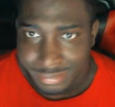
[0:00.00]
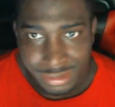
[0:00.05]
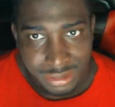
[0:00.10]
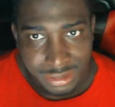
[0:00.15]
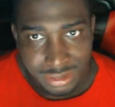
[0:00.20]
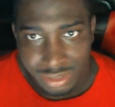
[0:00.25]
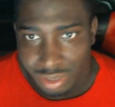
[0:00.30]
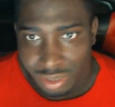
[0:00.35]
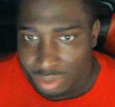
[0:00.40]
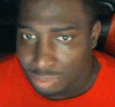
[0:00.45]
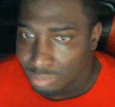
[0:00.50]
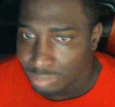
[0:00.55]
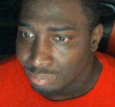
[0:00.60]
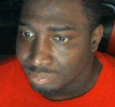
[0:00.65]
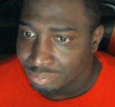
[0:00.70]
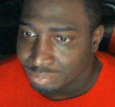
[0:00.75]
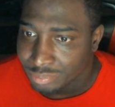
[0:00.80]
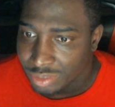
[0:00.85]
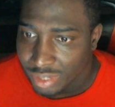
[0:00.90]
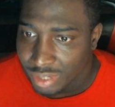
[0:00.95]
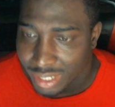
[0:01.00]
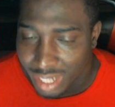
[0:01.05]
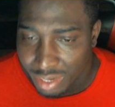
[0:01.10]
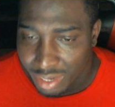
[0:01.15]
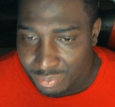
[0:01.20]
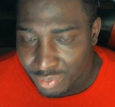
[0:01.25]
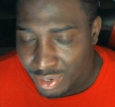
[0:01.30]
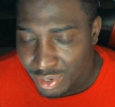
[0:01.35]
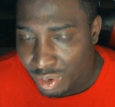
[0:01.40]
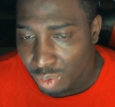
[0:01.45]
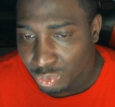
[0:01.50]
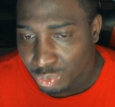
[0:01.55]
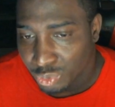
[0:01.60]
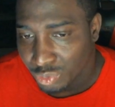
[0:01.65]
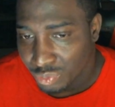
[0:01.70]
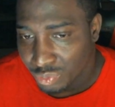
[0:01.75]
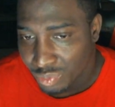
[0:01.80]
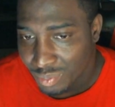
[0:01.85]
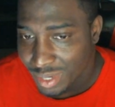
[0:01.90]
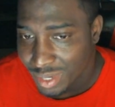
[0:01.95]
So we already got a free Ultra
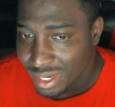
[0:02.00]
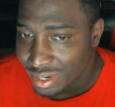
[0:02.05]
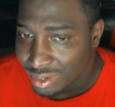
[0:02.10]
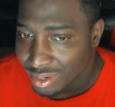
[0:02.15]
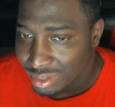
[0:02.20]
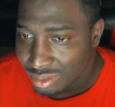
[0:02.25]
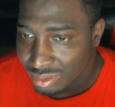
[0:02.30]
from here.